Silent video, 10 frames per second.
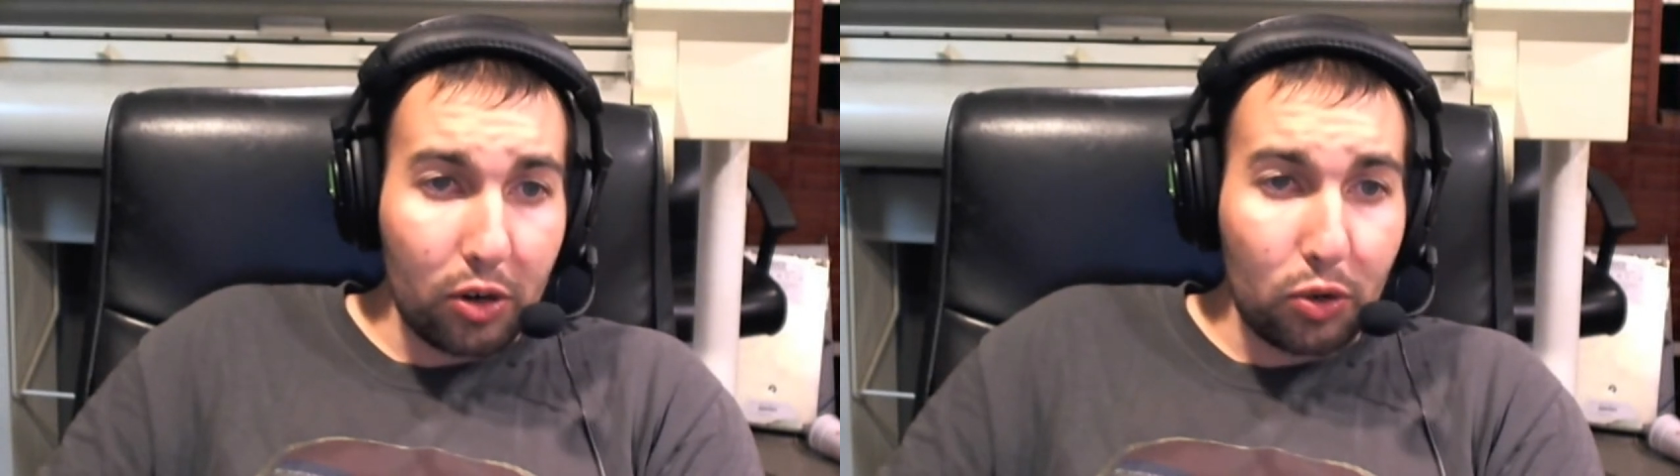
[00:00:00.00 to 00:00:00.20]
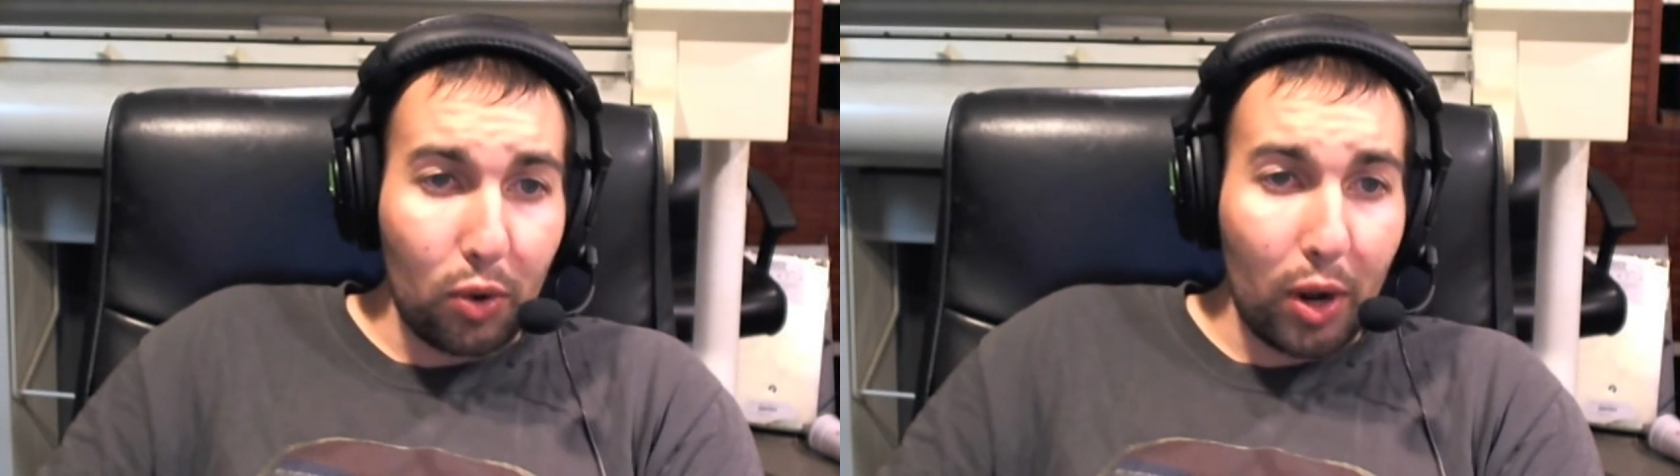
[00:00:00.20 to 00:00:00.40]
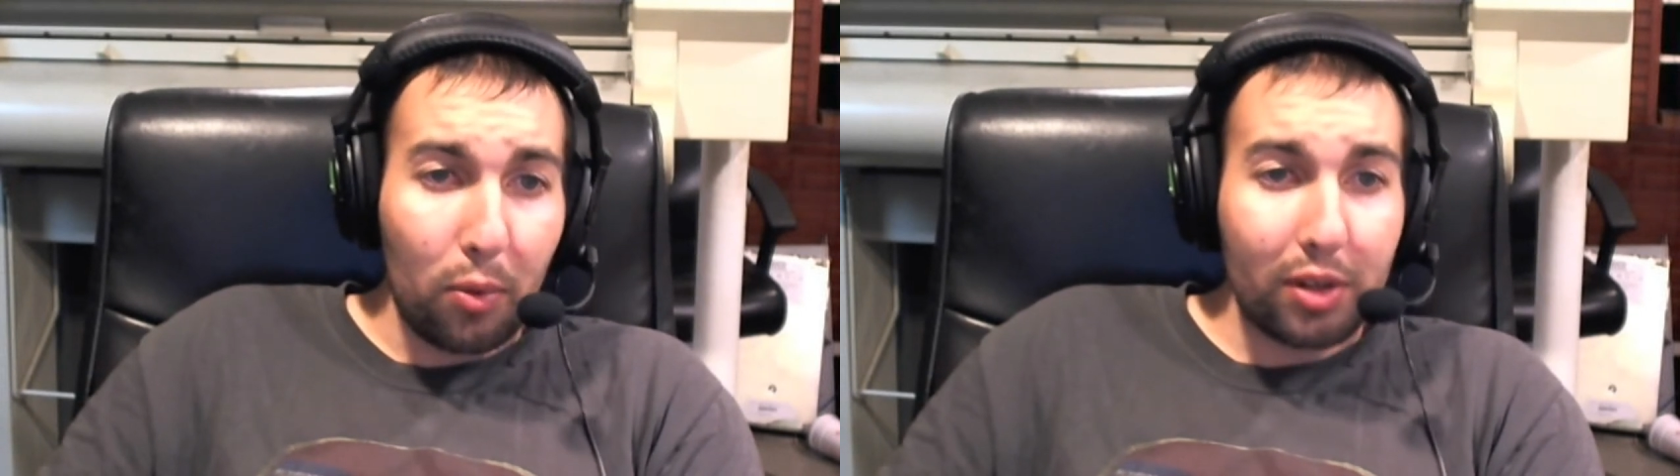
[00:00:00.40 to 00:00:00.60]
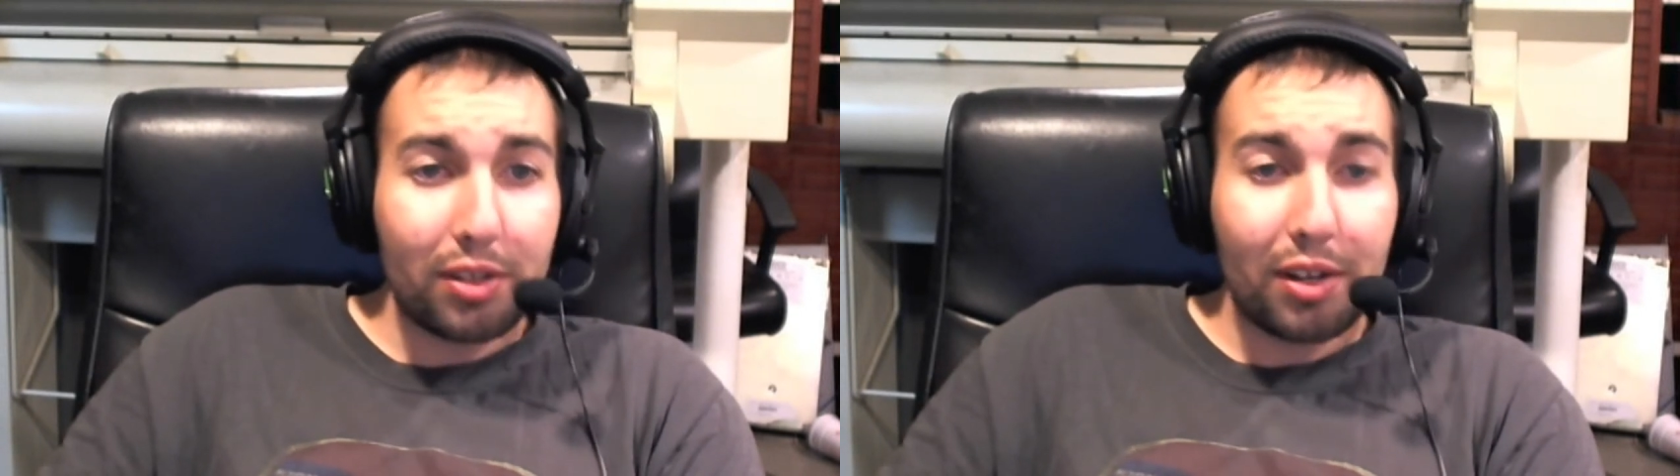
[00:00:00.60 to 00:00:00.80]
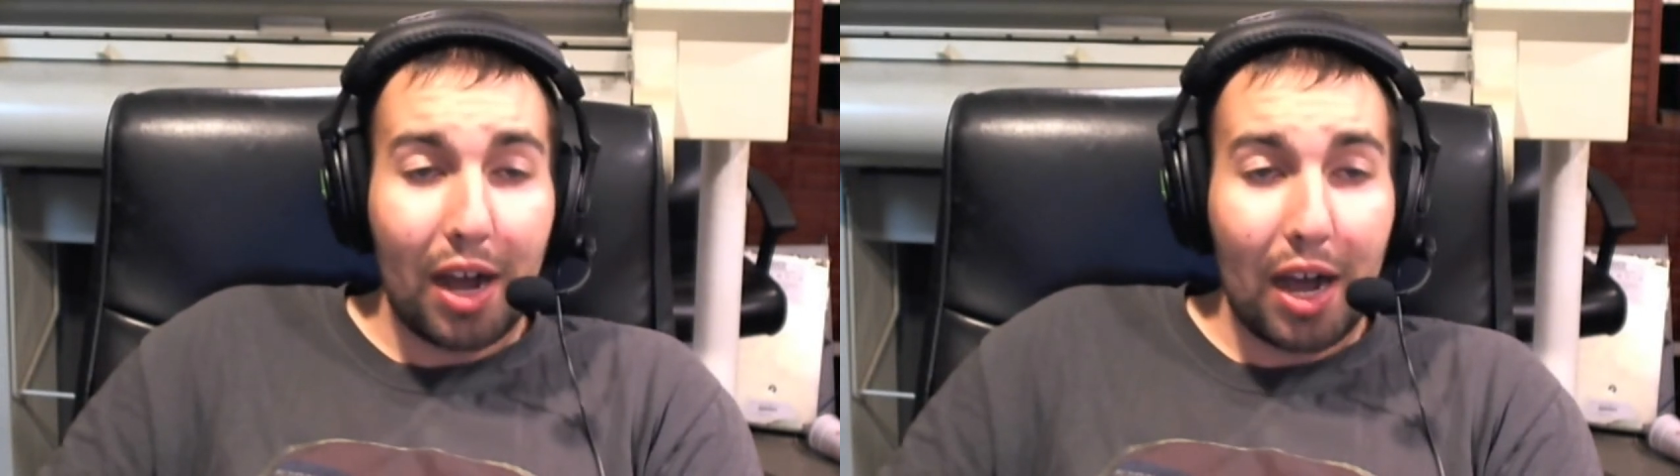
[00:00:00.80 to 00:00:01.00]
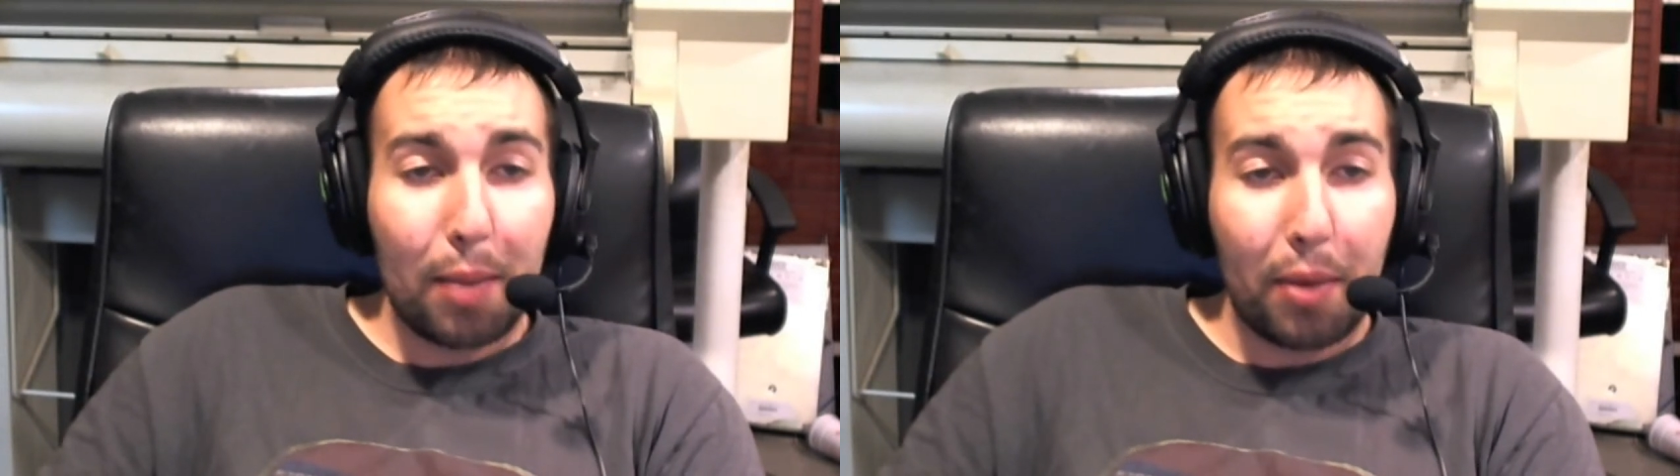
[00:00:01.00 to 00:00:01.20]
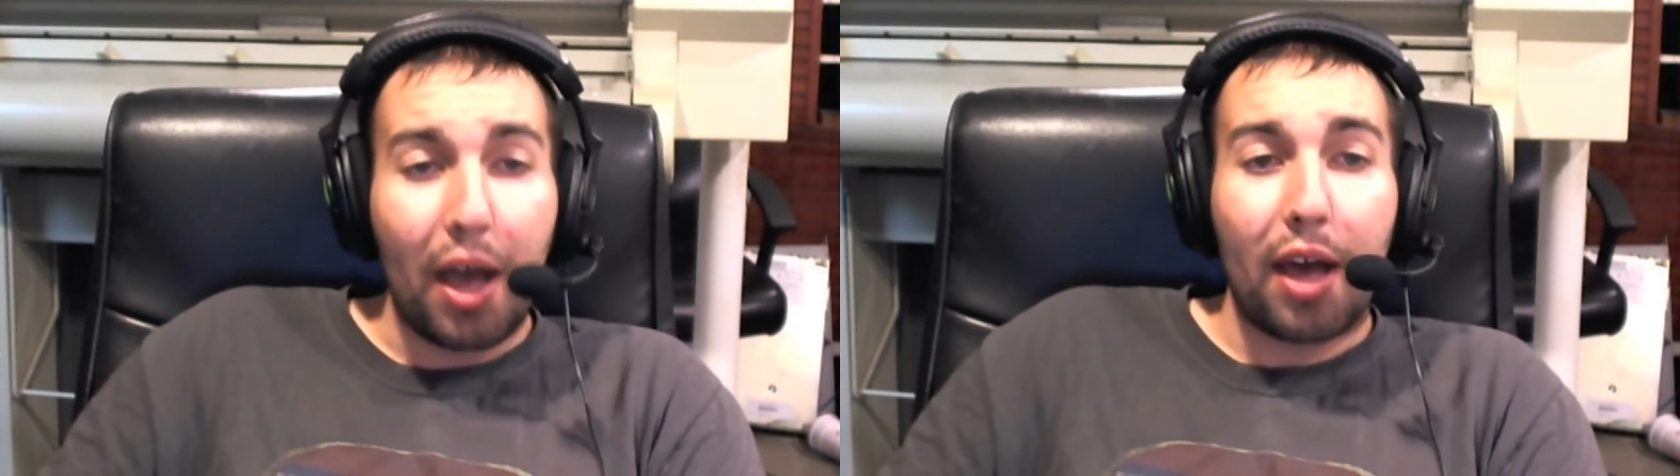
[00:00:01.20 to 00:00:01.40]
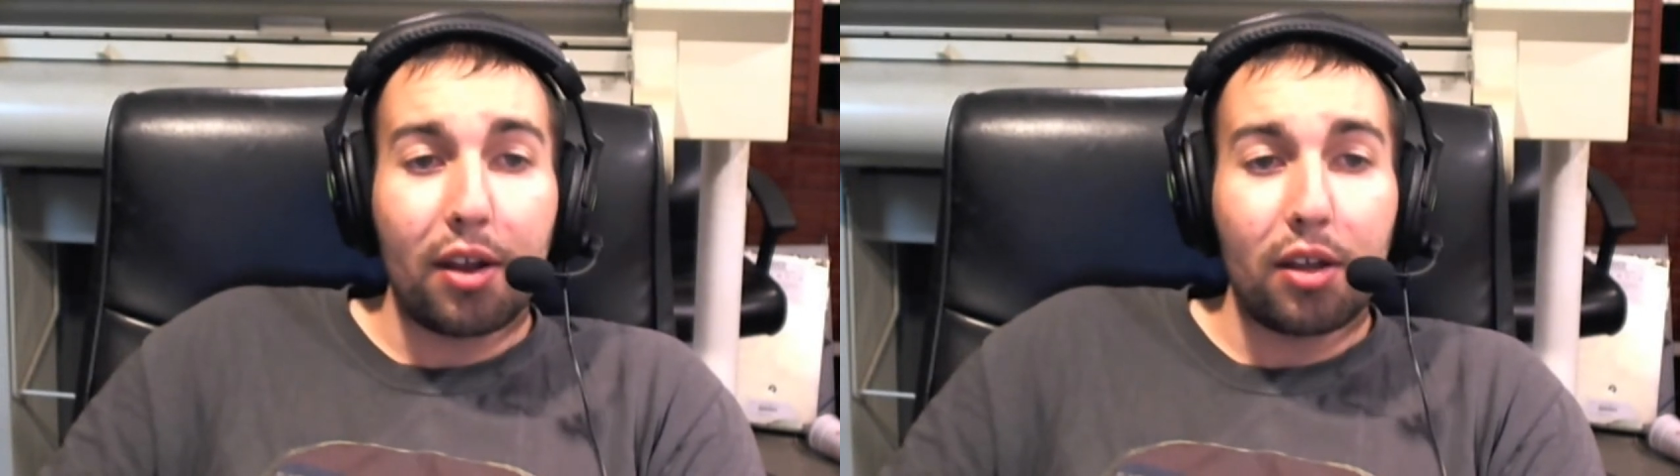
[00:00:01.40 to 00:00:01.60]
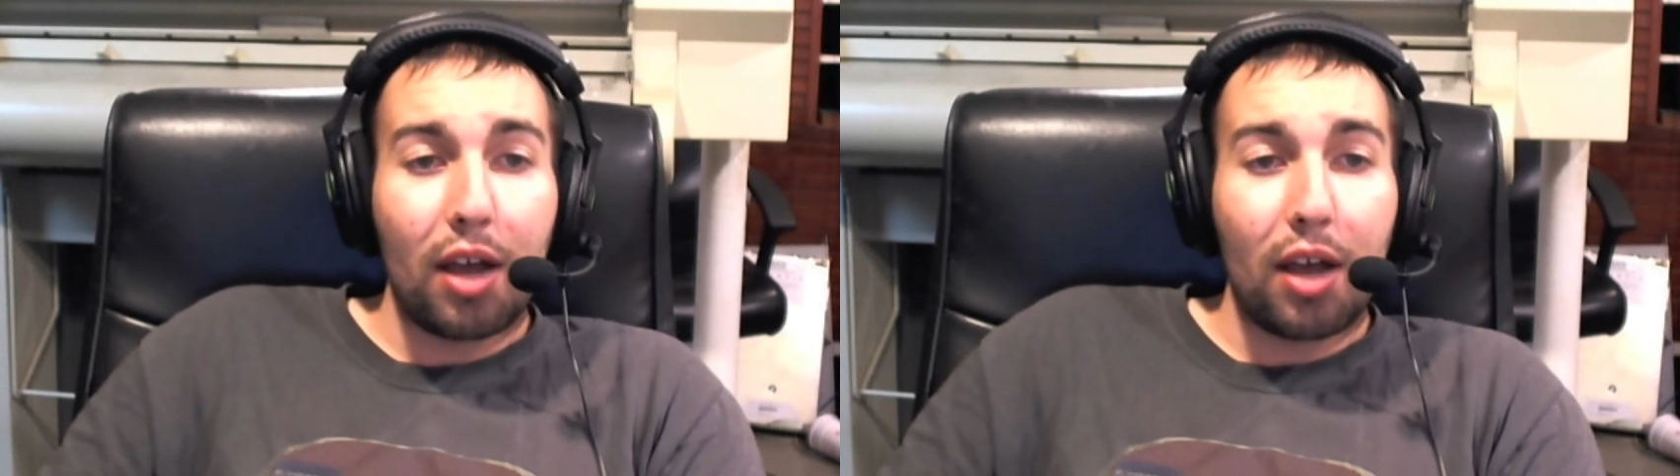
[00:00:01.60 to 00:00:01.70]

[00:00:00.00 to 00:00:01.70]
or do I want an iPad?